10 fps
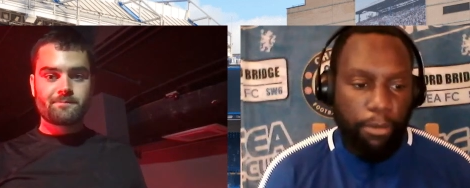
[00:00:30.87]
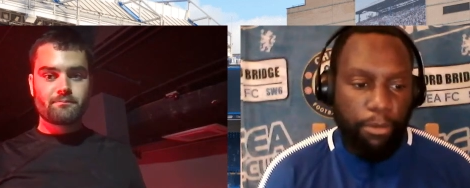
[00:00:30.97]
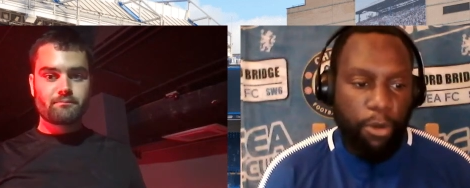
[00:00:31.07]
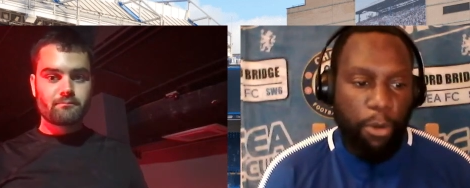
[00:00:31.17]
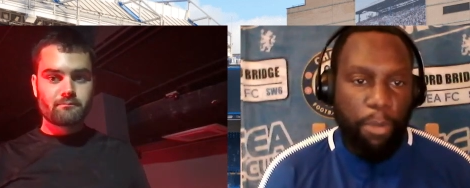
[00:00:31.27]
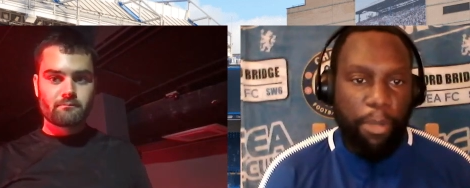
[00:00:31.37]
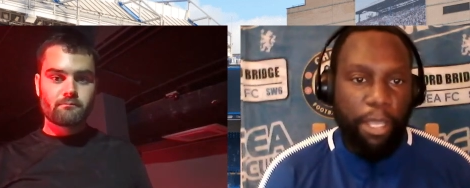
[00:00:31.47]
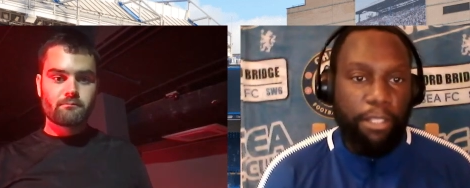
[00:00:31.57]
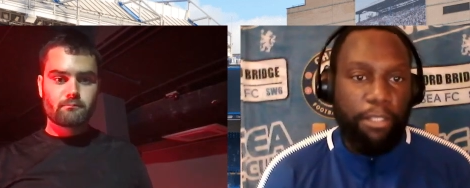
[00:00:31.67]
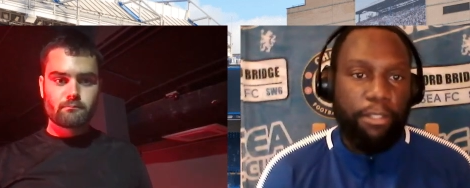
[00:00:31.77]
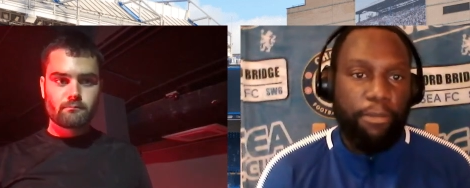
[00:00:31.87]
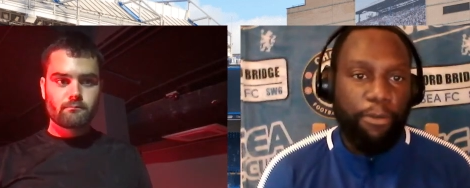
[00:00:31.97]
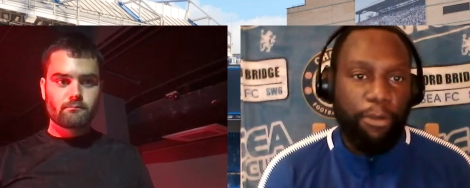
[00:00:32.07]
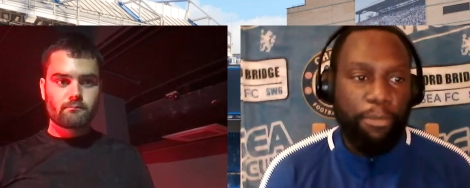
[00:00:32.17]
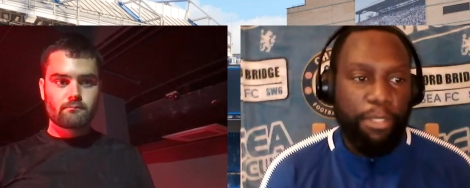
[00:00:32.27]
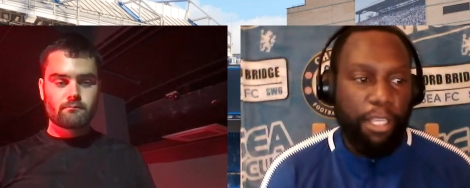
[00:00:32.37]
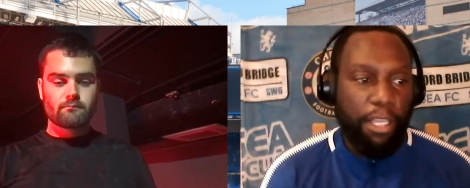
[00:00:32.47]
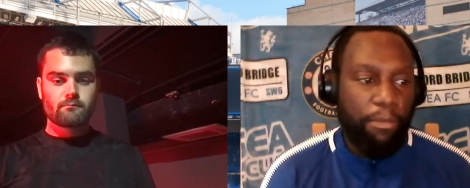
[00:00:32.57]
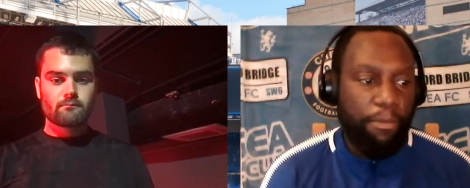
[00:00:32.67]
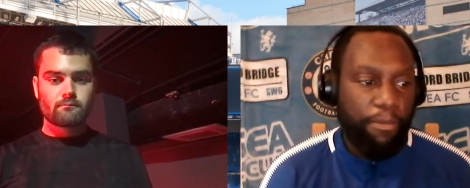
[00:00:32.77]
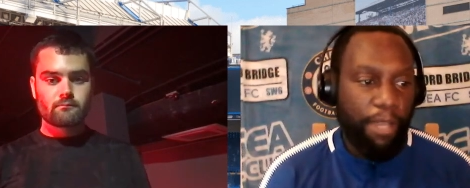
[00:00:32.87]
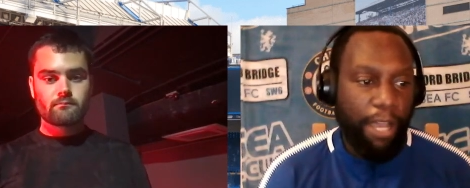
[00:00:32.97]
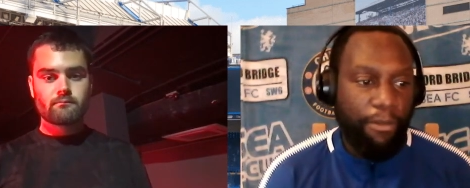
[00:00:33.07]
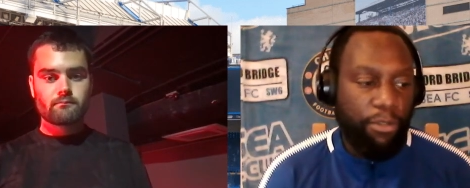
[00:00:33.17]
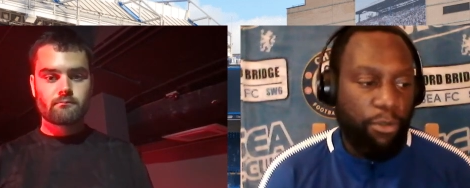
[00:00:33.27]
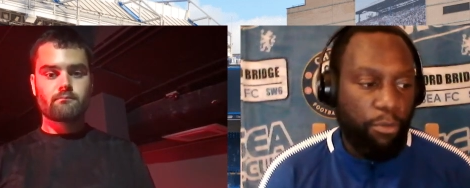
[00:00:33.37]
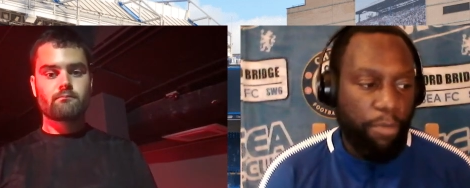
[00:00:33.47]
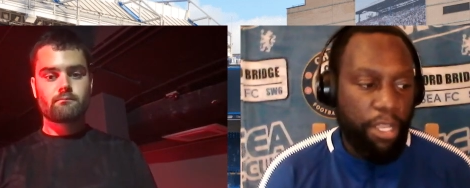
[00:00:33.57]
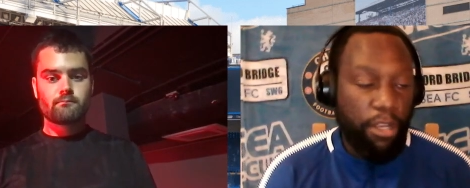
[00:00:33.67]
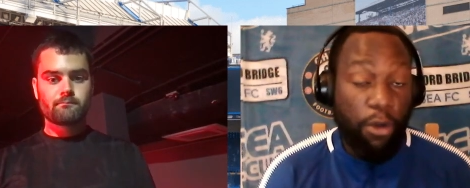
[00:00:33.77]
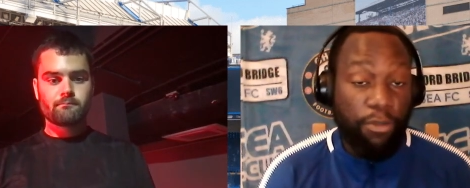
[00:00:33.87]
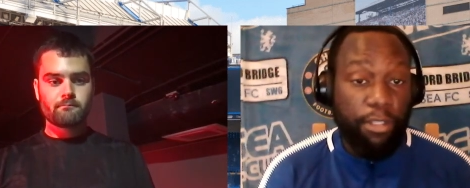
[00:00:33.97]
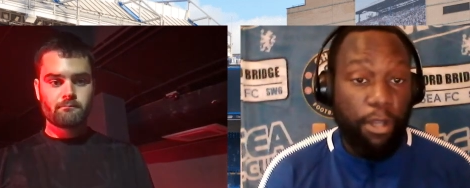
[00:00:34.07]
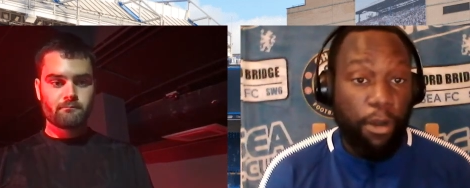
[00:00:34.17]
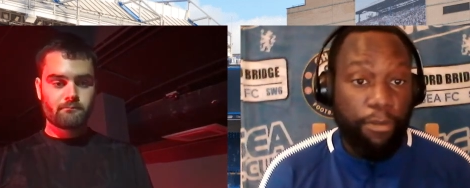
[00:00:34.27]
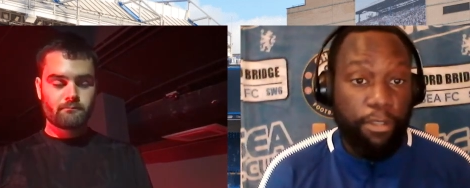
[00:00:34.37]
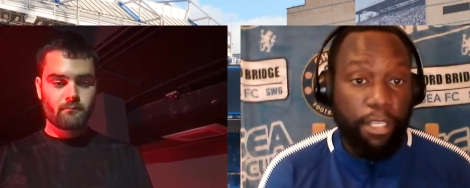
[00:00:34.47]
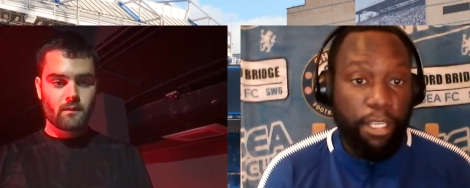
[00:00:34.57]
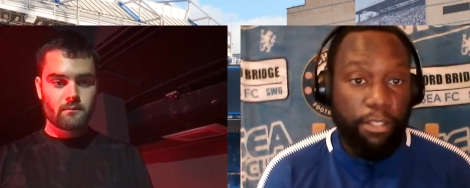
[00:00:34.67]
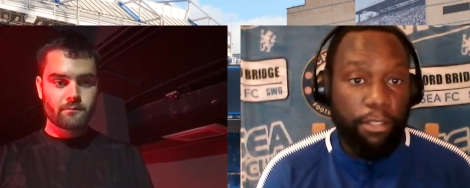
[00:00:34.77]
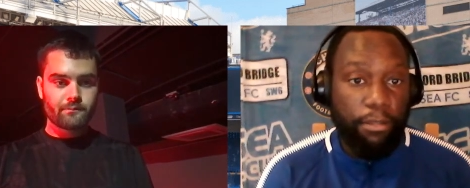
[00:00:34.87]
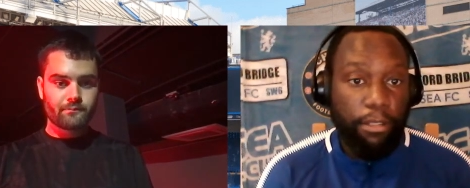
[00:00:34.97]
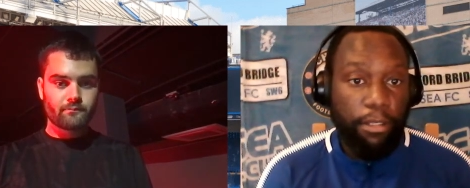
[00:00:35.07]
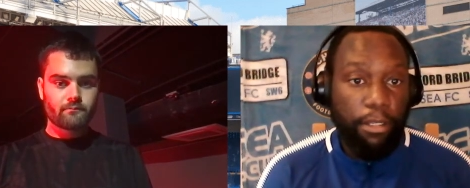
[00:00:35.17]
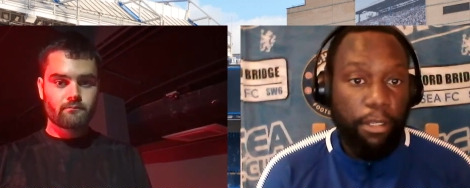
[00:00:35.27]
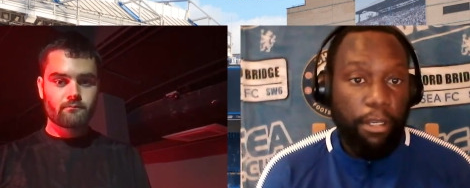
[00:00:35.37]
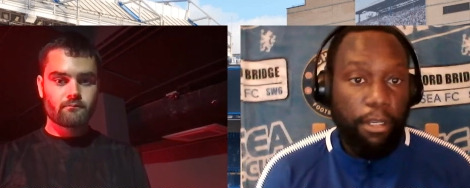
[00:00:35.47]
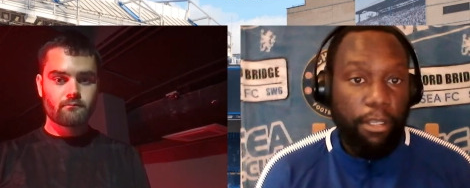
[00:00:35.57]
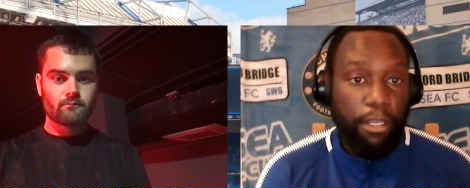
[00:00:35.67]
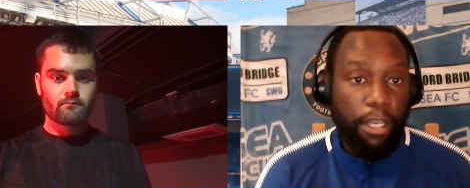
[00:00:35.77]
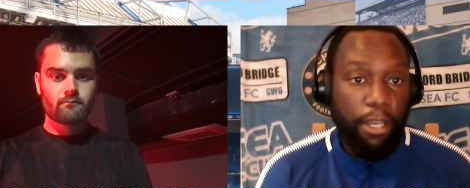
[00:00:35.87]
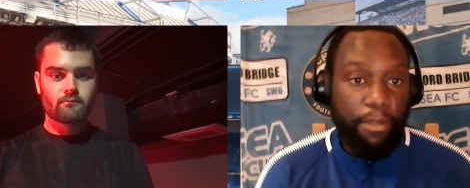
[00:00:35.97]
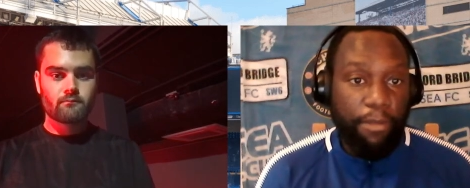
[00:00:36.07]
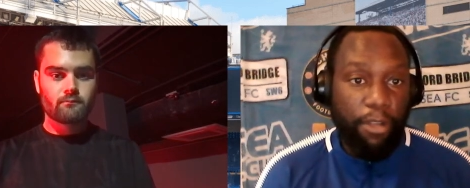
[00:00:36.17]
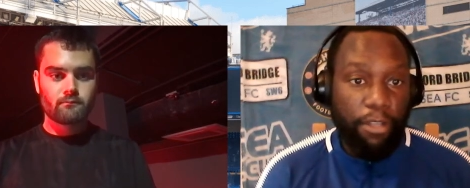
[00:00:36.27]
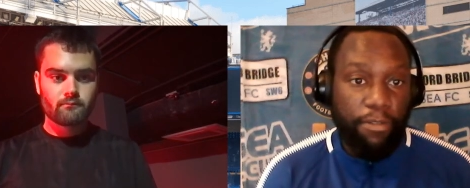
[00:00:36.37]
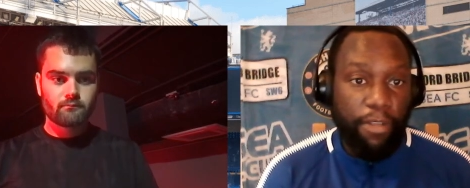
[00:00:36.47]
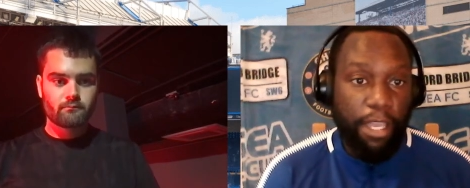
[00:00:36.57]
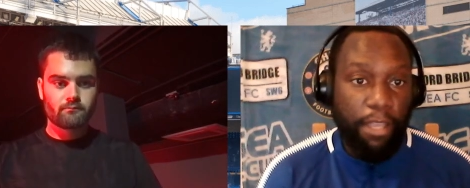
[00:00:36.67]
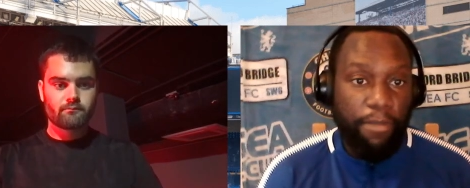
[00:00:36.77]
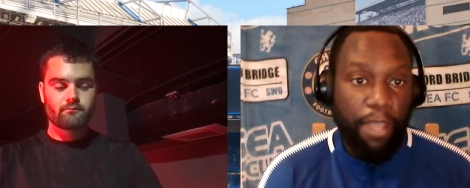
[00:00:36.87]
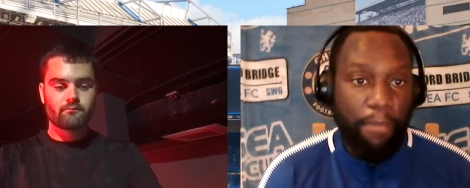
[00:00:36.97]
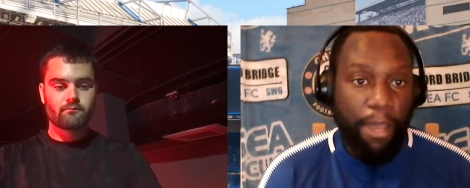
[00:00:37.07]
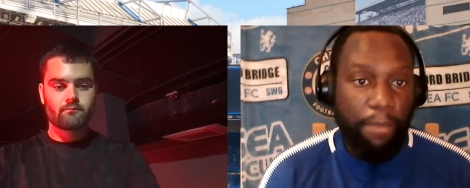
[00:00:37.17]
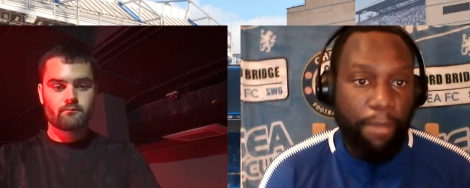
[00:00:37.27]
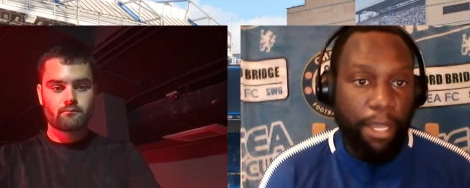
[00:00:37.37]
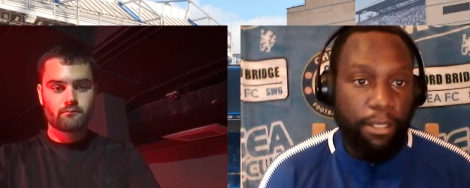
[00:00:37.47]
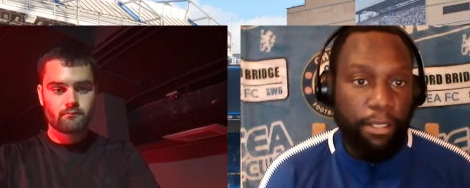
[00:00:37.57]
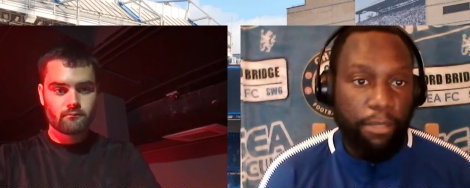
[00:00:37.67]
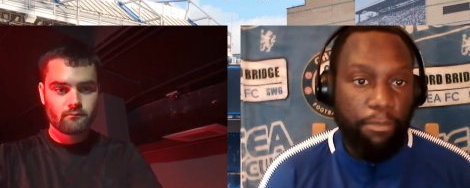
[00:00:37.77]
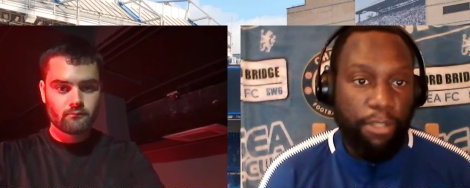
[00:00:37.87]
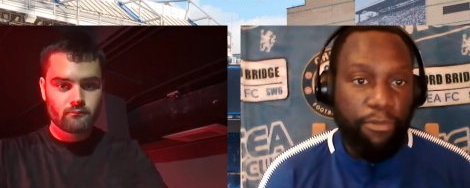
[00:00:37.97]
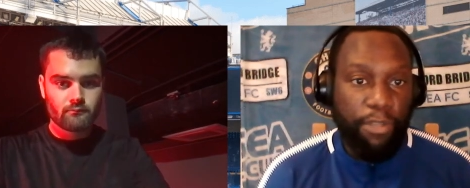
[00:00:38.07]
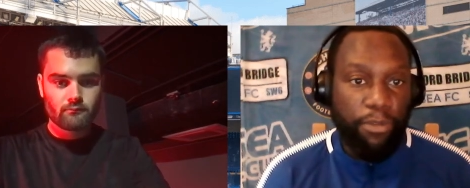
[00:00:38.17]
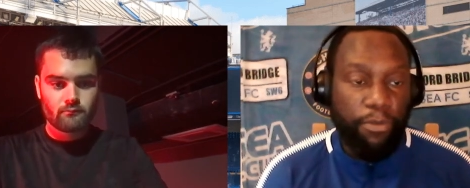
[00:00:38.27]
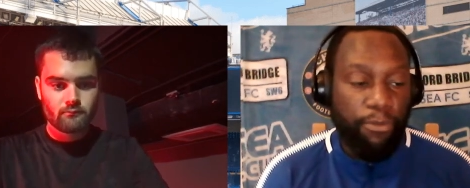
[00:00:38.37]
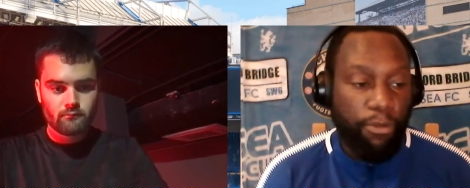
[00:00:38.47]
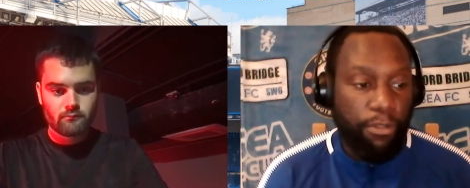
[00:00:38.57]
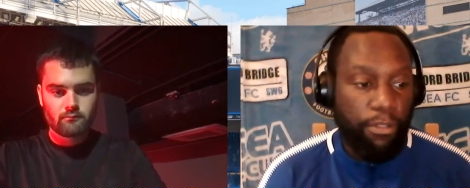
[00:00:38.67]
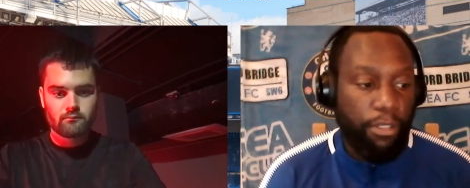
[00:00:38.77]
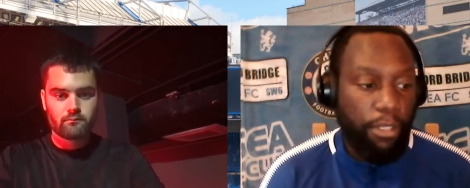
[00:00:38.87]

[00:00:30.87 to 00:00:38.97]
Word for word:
Speaker 1: we're coming up against the Fulham team that haven't scored many goals this half this season. Uh, they've lost their their main man in Mitrovic up front.